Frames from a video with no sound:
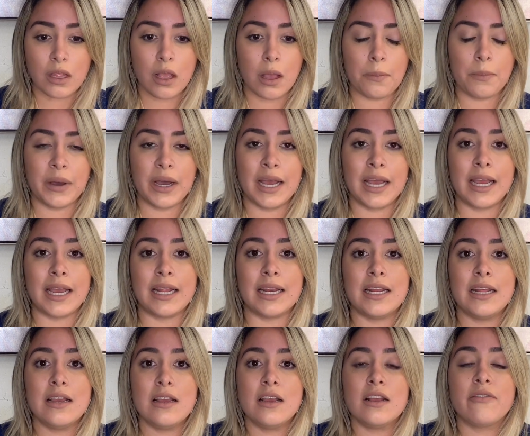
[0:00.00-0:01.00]

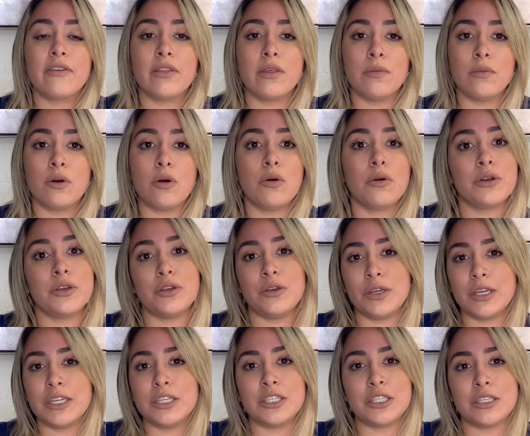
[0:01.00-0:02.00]
But for them, or you
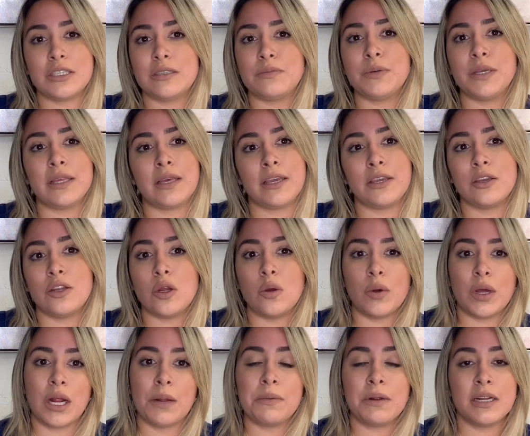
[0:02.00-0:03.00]
can just be like, I'm
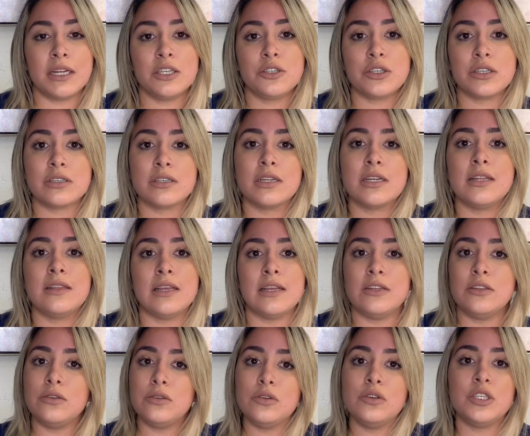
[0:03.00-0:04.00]
not interested, and
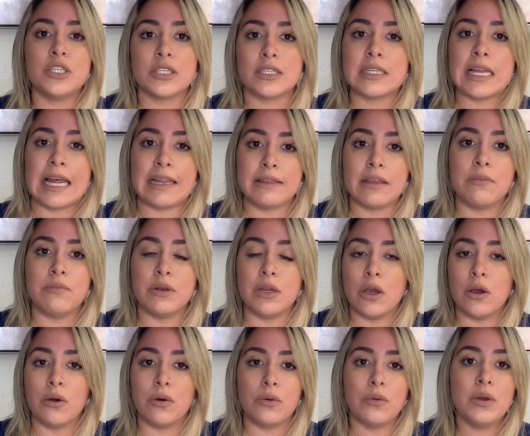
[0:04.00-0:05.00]
then you just let them
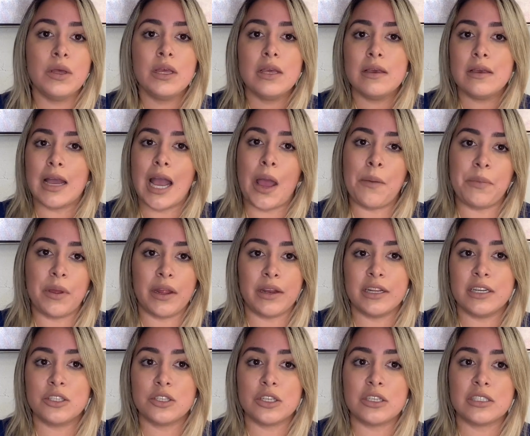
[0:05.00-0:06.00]
know, I'm not
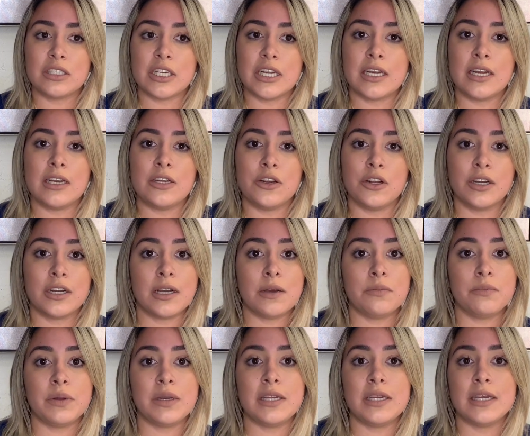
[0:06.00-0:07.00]
interested in your
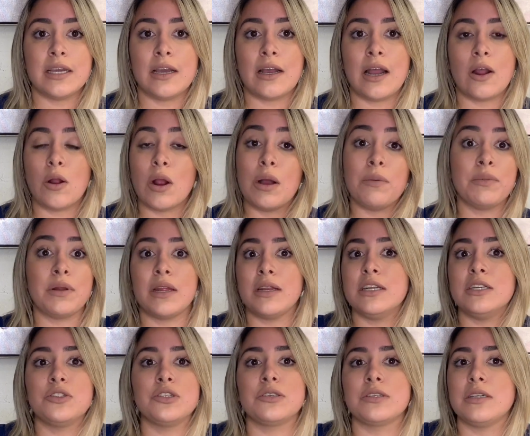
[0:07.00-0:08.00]
company, or I'm not
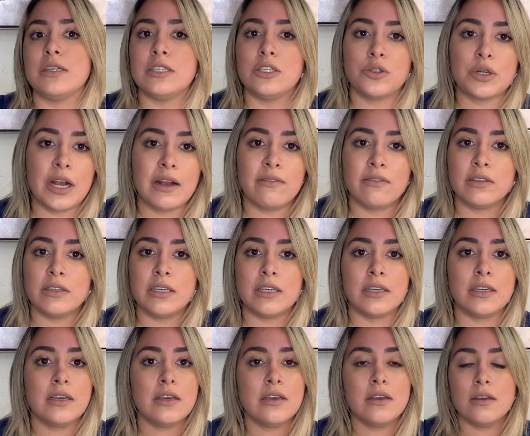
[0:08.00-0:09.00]
interested in
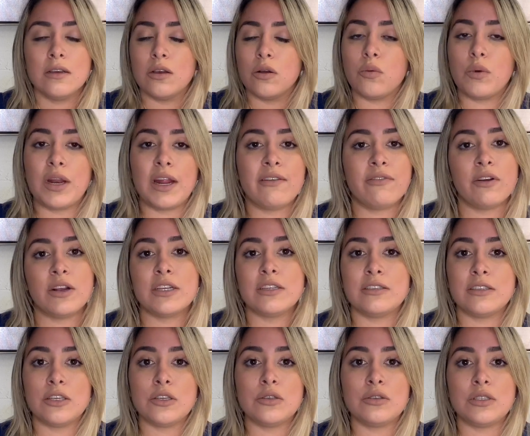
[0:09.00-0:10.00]
traveling. Whatever
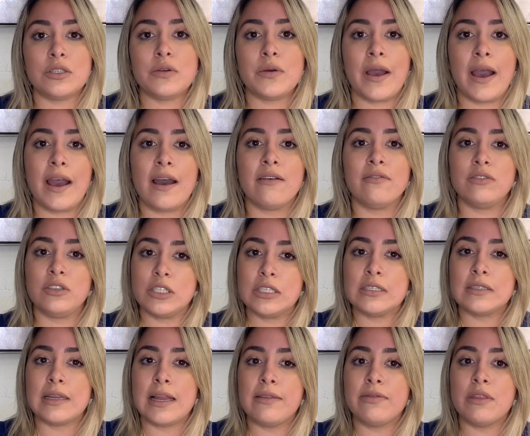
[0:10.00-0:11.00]
excuse you have,
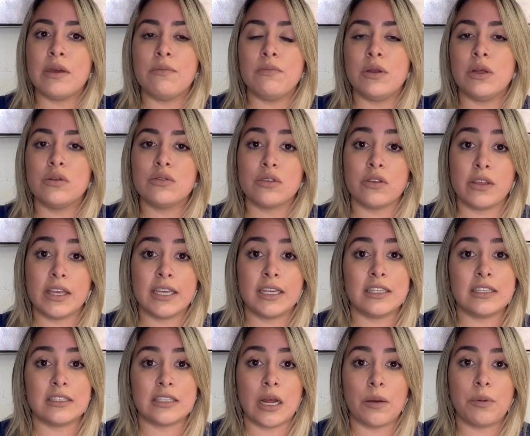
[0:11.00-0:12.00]
just let them know so they
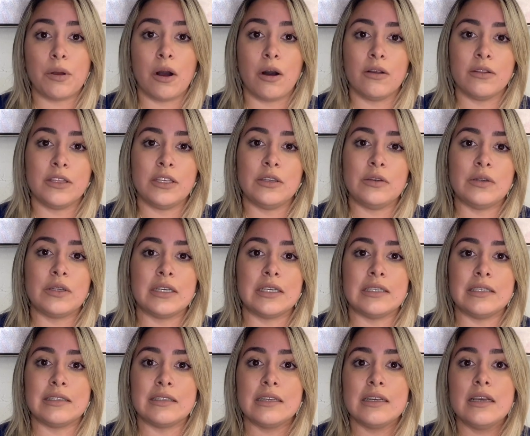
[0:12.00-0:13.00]
can stop calling you,
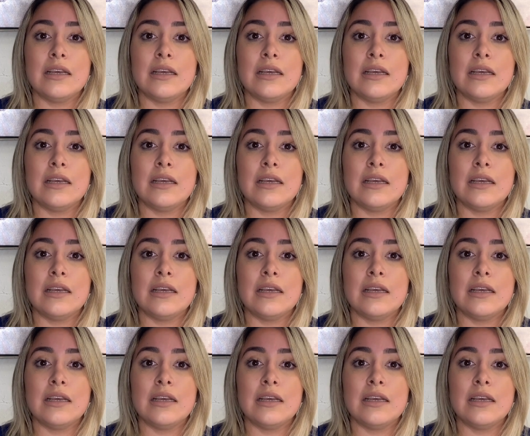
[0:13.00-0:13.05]
because